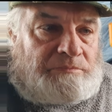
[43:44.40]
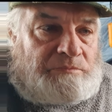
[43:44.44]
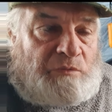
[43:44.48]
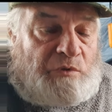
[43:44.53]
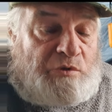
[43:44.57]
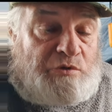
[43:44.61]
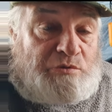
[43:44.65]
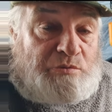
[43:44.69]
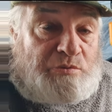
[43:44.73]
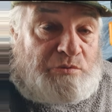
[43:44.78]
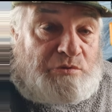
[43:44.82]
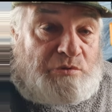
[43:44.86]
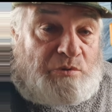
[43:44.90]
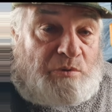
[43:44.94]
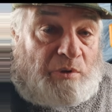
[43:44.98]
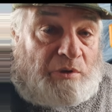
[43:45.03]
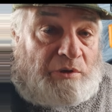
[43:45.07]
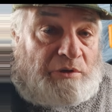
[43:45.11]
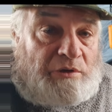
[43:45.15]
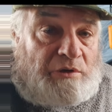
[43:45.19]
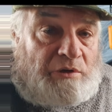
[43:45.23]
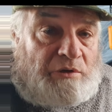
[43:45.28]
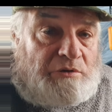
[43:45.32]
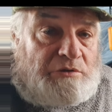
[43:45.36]
which was
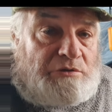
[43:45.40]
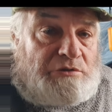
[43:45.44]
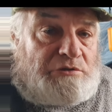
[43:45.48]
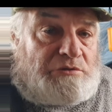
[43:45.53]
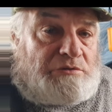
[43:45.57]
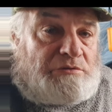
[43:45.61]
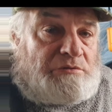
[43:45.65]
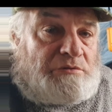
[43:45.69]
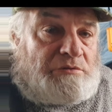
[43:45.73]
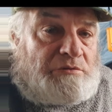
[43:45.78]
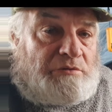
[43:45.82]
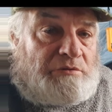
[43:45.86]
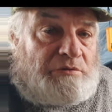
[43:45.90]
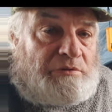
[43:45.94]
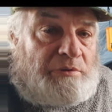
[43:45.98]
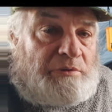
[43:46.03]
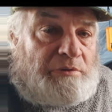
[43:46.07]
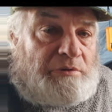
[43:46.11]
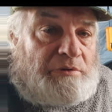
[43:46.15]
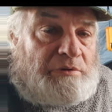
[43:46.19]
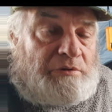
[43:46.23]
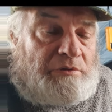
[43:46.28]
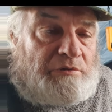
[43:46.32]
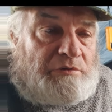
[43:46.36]
quite nice.
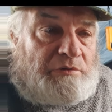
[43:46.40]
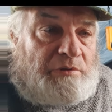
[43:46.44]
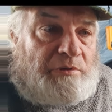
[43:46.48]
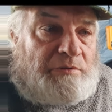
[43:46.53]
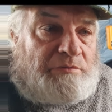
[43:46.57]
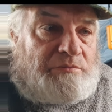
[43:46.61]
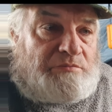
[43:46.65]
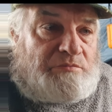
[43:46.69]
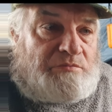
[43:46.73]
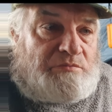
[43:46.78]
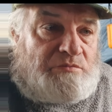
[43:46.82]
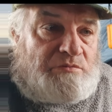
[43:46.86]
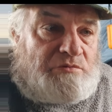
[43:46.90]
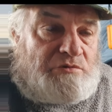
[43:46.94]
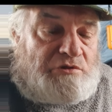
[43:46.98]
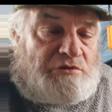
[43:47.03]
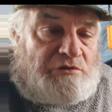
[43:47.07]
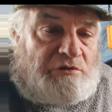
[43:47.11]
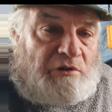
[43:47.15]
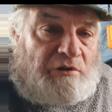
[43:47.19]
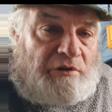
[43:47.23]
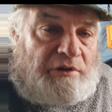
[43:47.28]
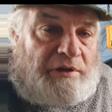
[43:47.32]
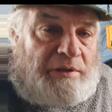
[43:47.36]
Another
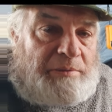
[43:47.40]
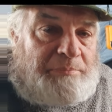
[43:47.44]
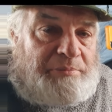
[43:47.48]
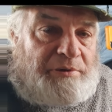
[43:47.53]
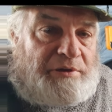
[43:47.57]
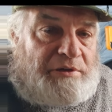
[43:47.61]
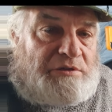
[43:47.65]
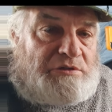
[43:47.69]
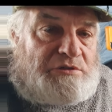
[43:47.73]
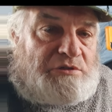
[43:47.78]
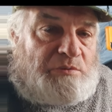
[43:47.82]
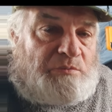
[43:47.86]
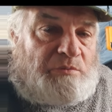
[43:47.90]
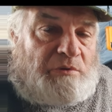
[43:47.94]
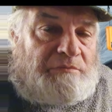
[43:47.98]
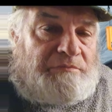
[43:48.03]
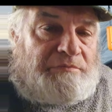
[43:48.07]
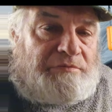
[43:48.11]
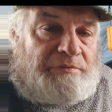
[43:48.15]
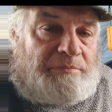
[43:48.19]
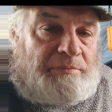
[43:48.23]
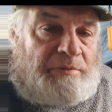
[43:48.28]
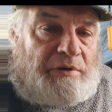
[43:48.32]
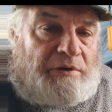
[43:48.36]
slightly peaty one
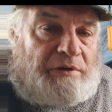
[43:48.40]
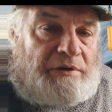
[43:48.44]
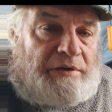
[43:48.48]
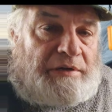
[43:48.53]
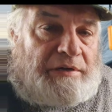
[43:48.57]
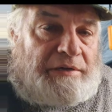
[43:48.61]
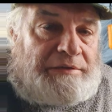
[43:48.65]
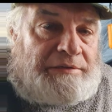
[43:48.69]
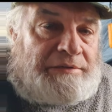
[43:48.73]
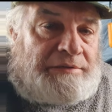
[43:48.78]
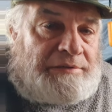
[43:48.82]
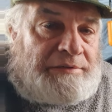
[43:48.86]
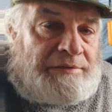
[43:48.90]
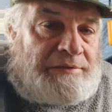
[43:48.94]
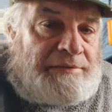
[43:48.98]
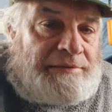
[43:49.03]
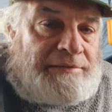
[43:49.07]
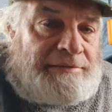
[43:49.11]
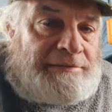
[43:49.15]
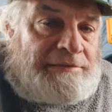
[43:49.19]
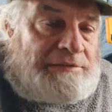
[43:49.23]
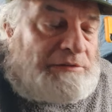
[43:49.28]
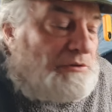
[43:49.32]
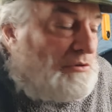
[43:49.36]
from Islay,
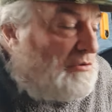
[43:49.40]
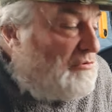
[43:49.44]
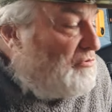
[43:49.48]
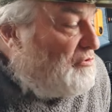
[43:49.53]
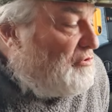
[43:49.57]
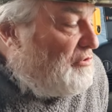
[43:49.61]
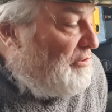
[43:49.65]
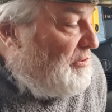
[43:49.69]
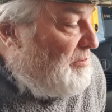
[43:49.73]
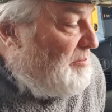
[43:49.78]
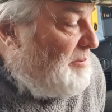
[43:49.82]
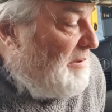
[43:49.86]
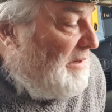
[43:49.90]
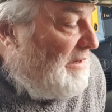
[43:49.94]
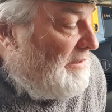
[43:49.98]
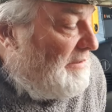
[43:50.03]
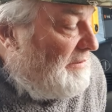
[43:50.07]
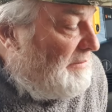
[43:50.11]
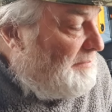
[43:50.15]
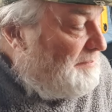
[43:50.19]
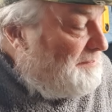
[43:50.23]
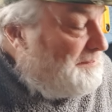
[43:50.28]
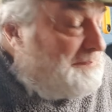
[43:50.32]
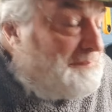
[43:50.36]
not too bad.
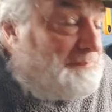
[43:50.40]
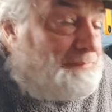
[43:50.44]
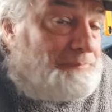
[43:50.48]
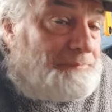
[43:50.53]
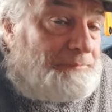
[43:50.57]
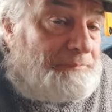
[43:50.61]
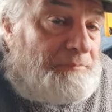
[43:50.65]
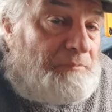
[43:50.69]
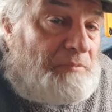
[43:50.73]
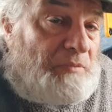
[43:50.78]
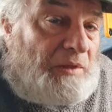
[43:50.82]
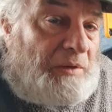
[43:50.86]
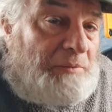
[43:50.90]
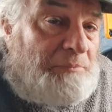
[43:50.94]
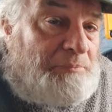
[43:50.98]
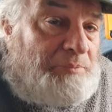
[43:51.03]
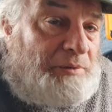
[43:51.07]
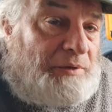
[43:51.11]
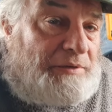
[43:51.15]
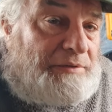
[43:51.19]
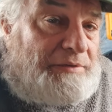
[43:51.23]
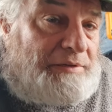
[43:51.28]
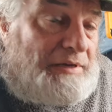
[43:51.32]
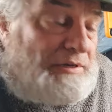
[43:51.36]

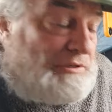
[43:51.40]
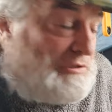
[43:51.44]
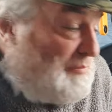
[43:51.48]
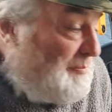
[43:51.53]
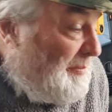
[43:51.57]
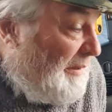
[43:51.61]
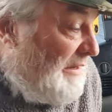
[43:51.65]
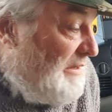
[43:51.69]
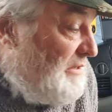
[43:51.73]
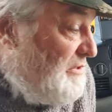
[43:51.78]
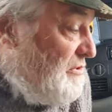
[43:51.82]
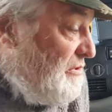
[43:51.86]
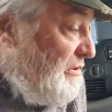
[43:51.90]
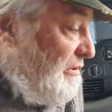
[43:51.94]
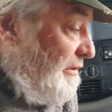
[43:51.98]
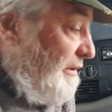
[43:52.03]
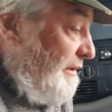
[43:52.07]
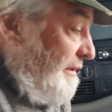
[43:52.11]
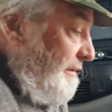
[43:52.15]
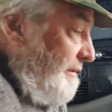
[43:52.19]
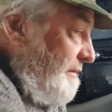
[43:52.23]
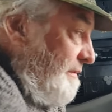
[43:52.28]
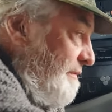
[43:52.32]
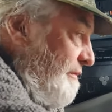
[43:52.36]
But yeah,
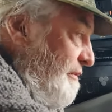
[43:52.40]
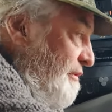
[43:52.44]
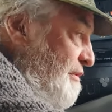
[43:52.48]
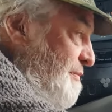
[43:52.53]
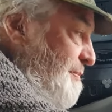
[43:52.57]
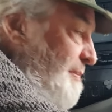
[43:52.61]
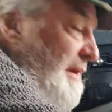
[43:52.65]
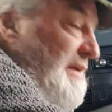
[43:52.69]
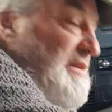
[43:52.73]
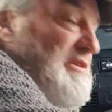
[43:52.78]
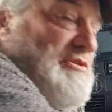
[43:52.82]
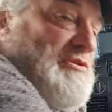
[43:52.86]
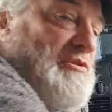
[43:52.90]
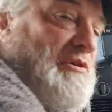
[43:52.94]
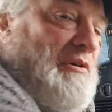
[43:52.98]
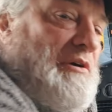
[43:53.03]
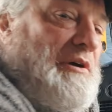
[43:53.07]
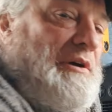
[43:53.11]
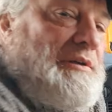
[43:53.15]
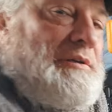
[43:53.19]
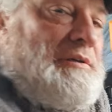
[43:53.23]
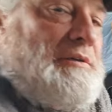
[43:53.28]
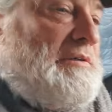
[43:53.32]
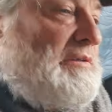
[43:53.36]
Speyside. The
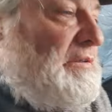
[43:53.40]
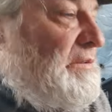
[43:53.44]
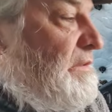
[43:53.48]
Speyside,